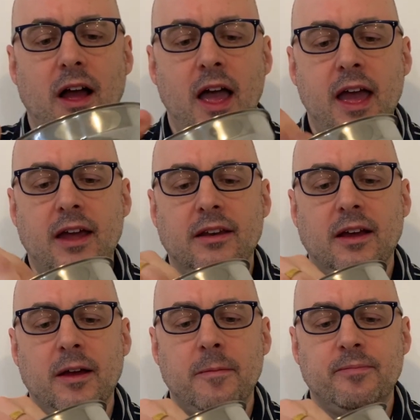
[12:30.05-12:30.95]
and
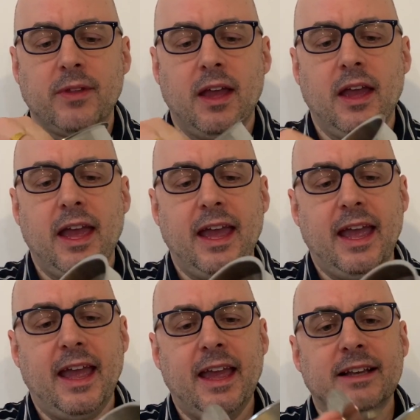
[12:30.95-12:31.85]

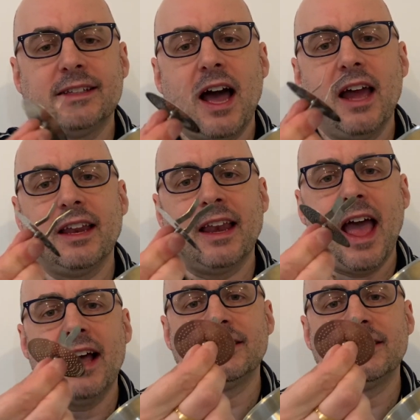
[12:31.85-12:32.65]
inside it has